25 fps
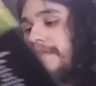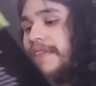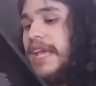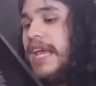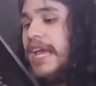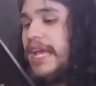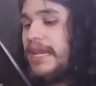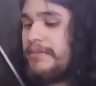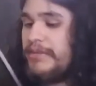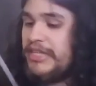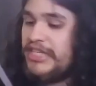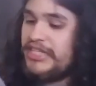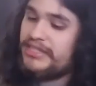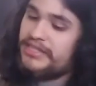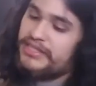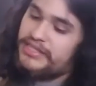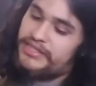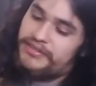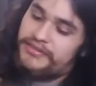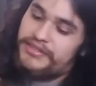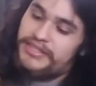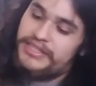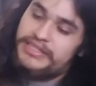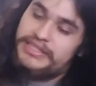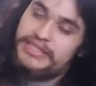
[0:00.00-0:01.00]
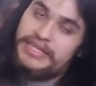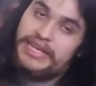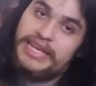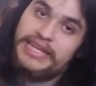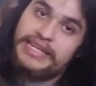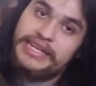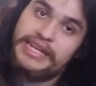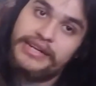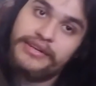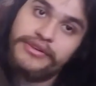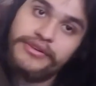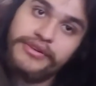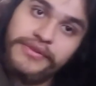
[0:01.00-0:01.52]
music of the animated
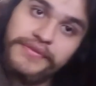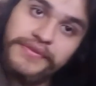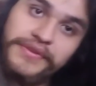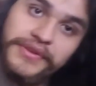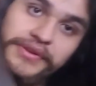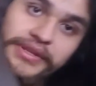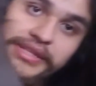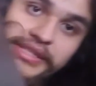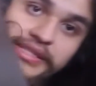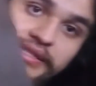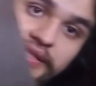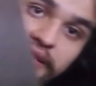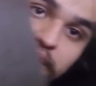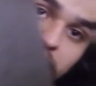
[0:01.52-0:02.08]
series, and I don't know